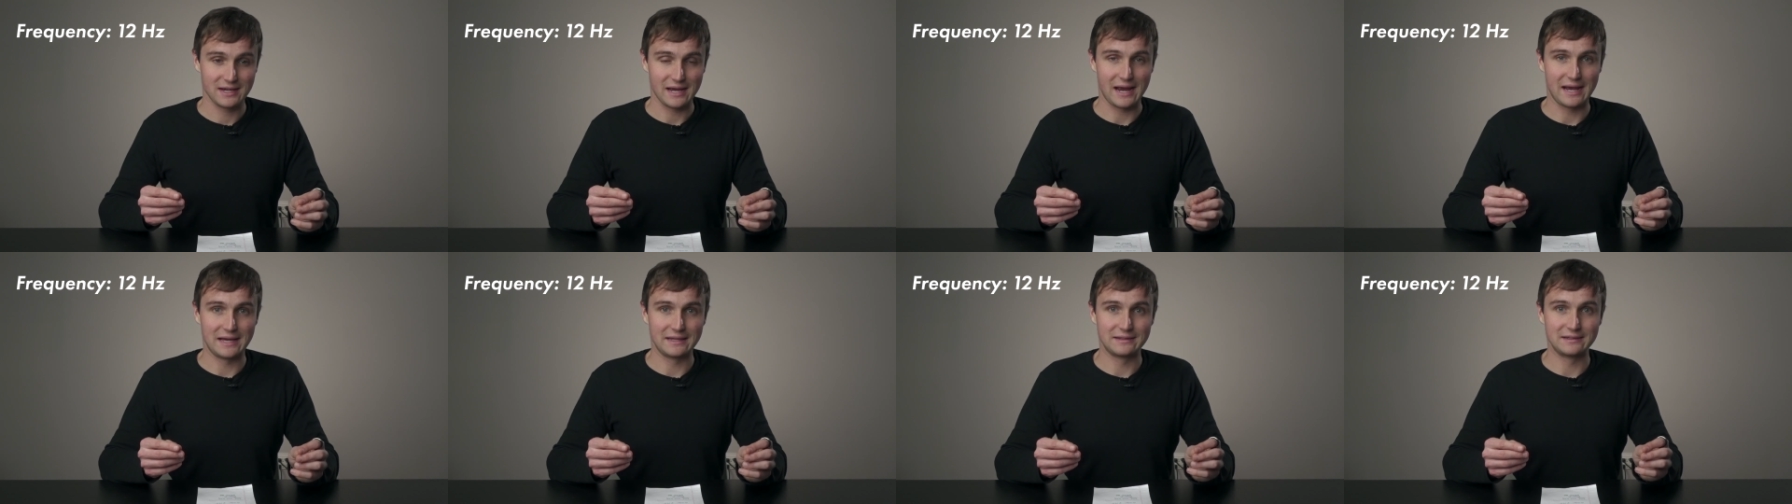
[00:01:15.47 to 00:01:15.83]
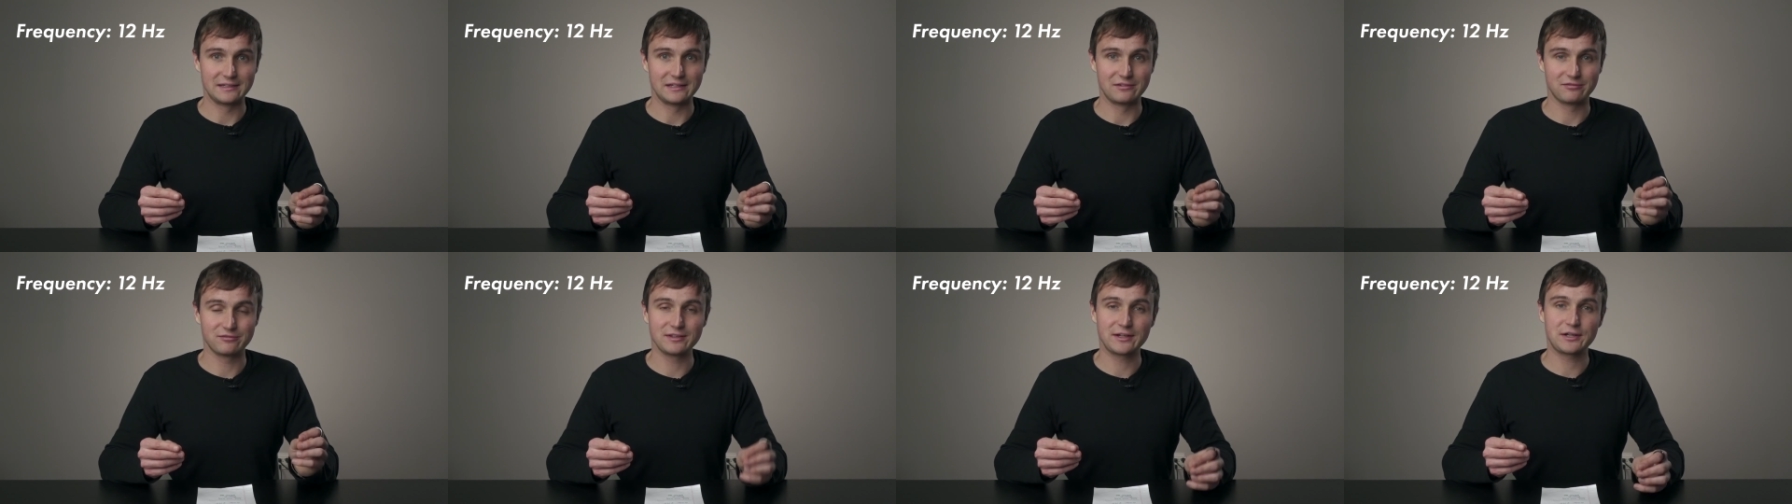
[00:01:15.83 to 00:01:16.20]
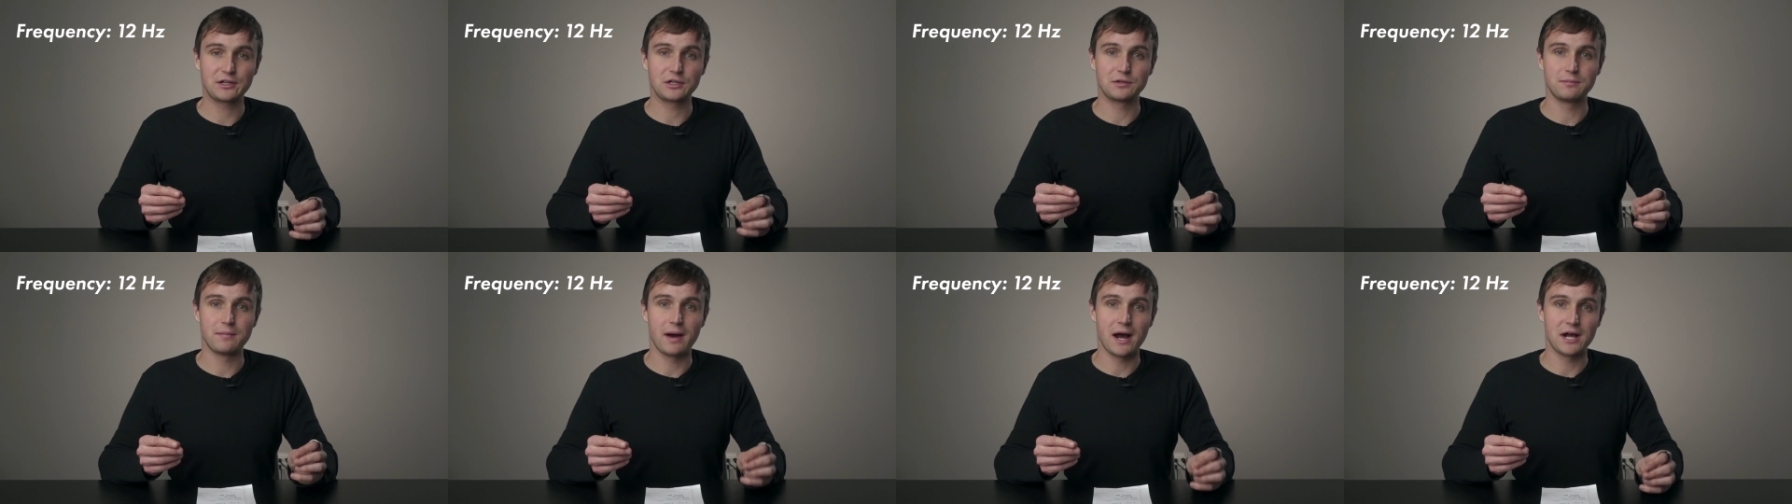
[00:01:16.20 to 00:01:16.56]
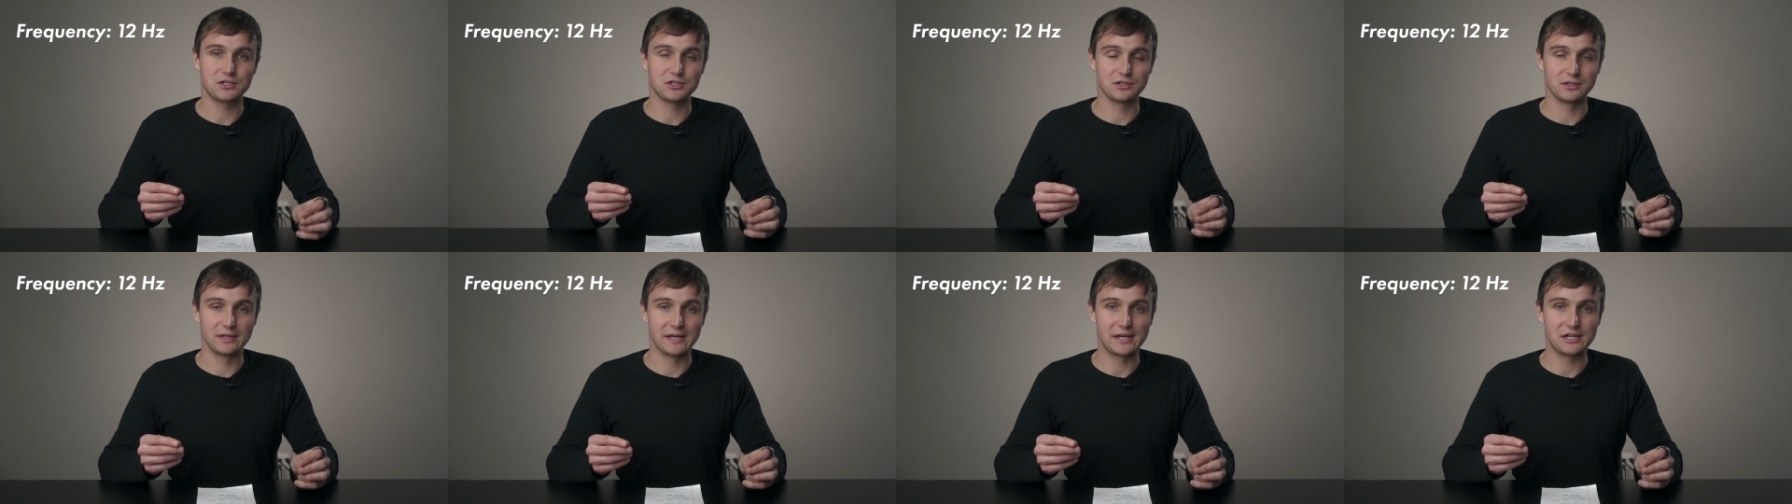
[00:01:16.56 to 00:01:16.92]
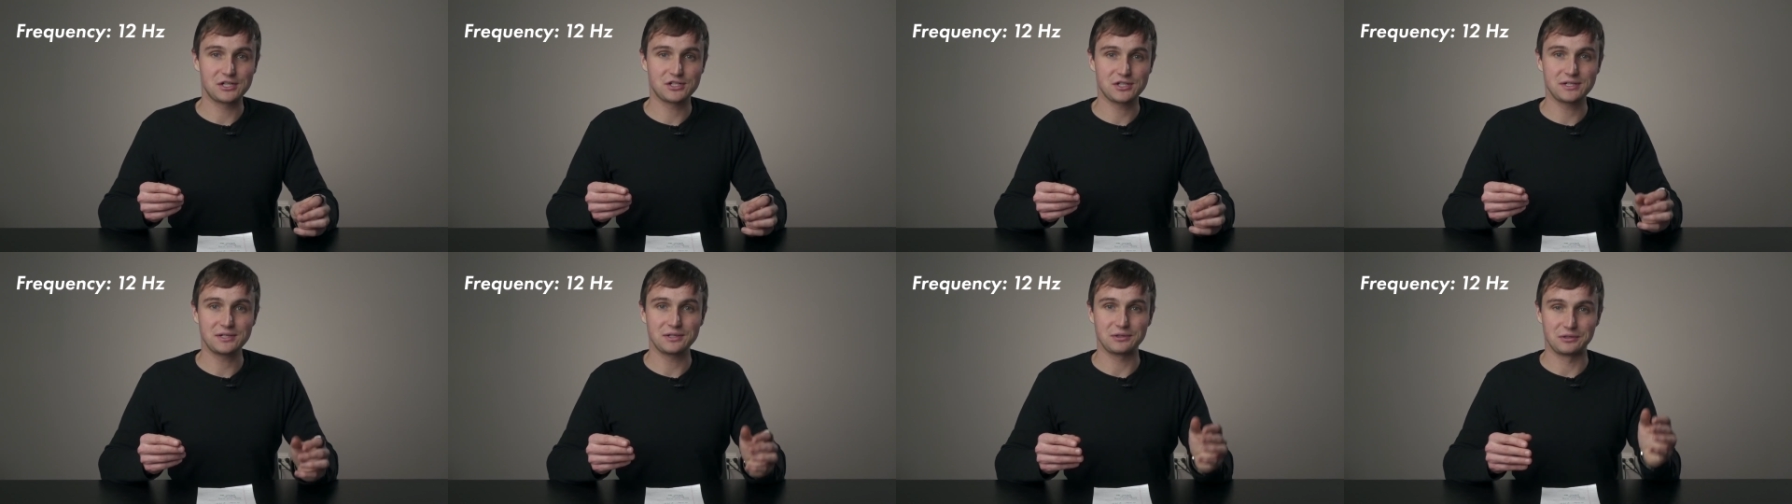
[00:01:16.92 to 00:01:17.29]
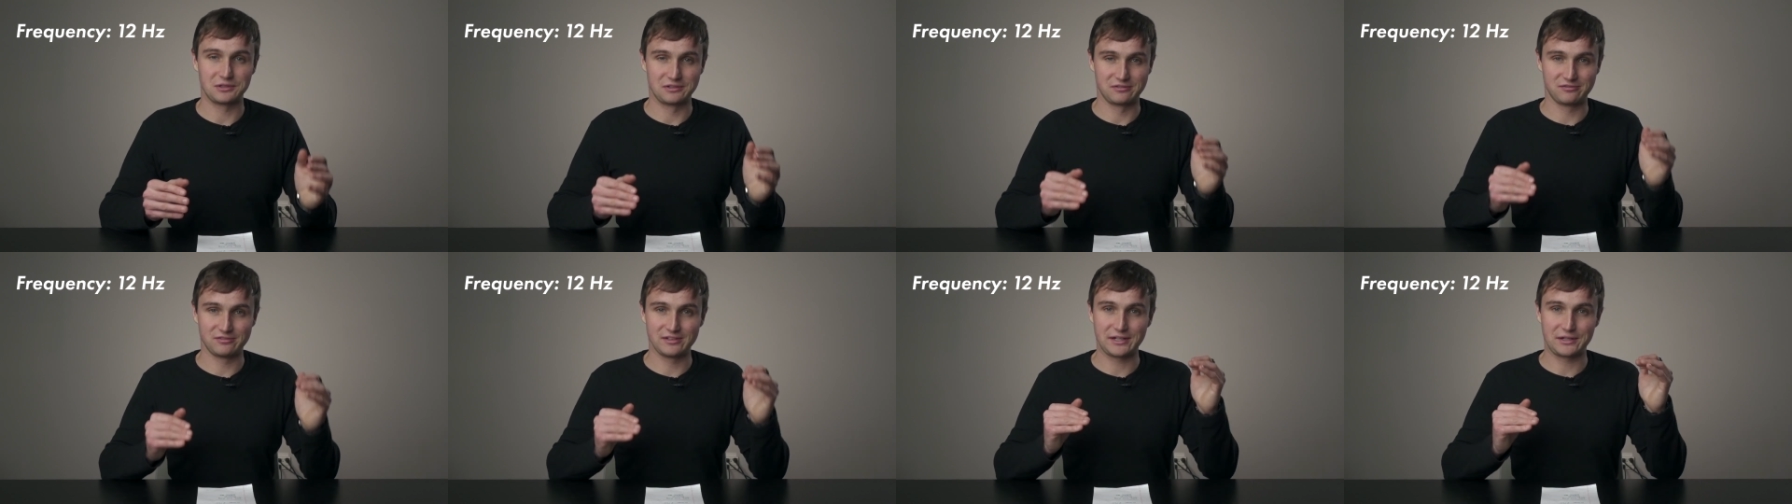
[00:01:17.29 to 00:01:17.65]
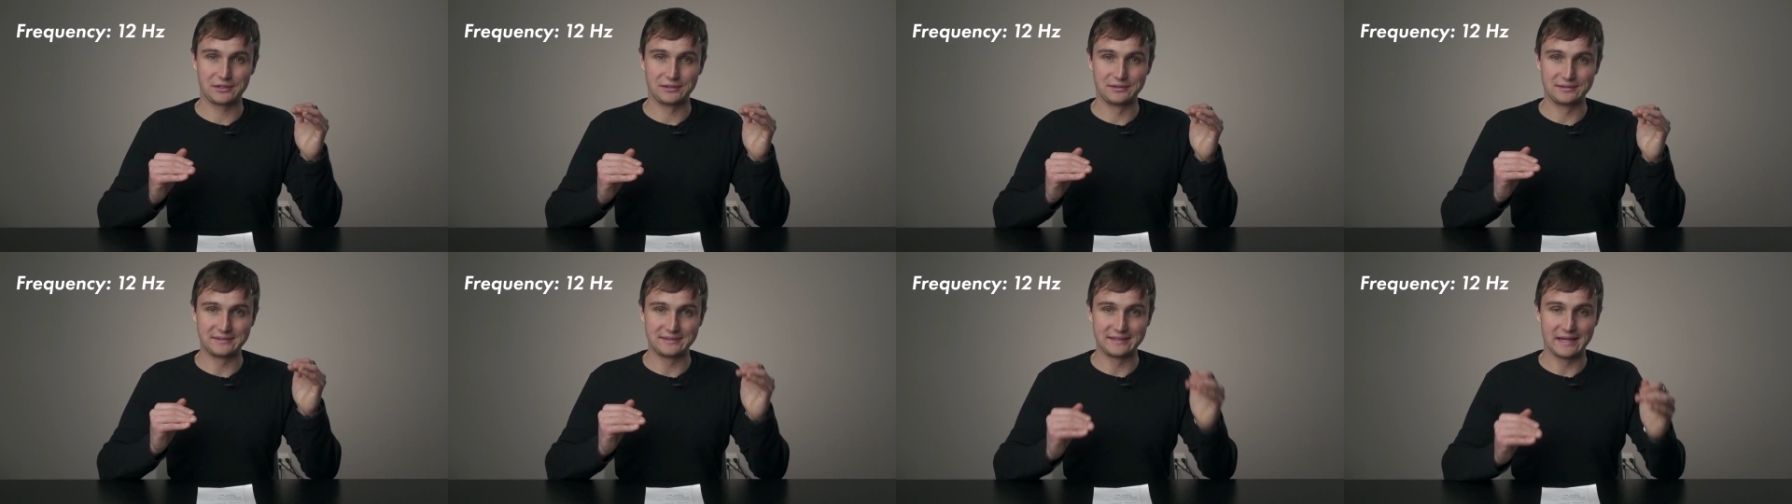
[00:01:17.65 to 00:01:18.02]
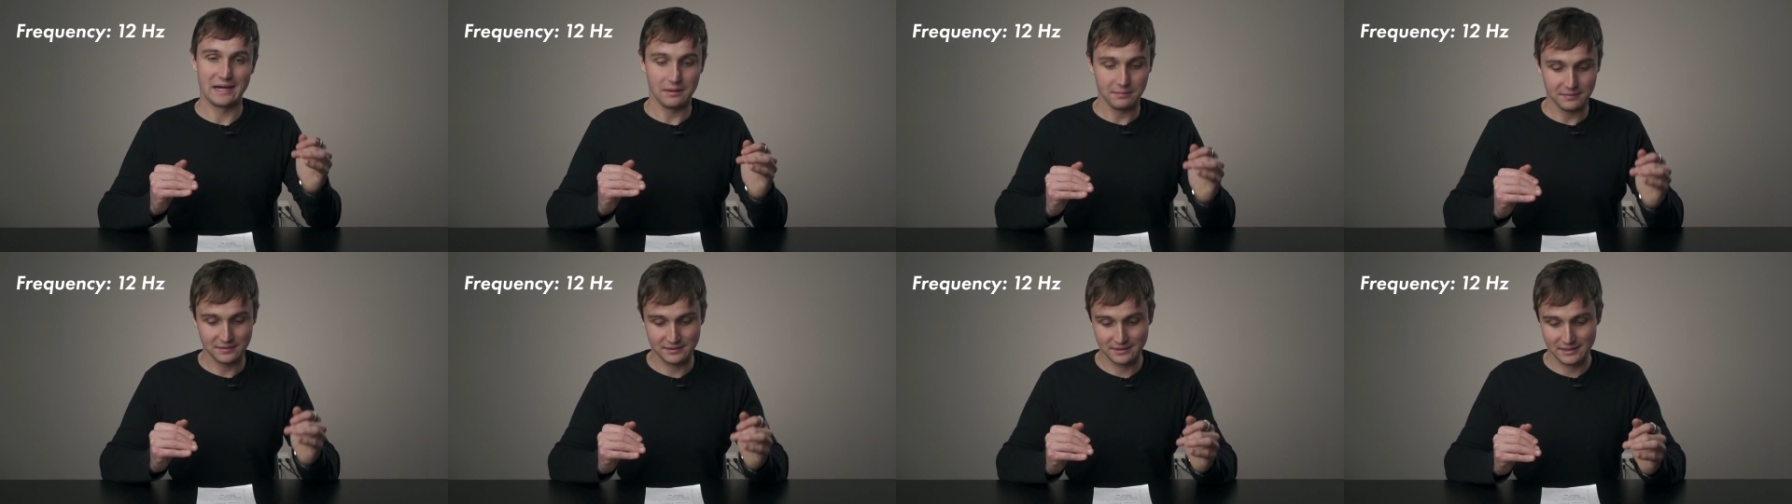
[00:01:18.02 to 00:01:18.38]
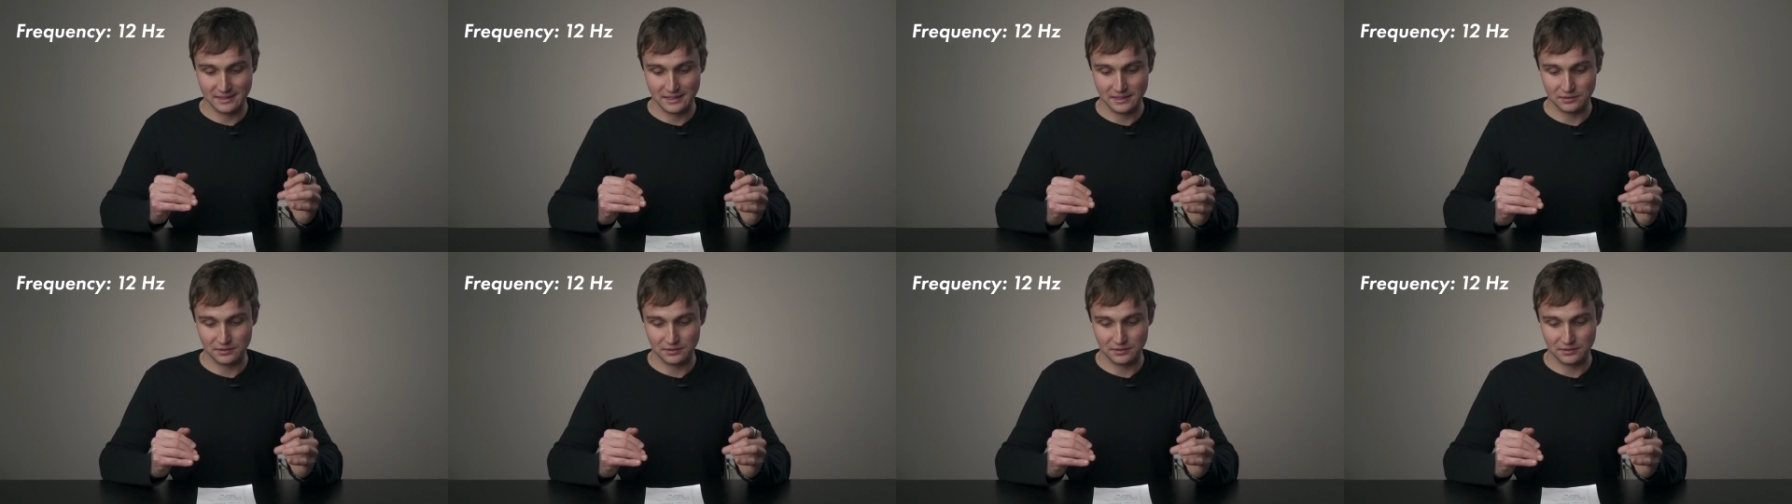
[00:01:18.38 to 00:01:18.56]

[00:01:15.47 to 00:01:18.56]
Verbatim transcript: and the flicker modulation or flicker depth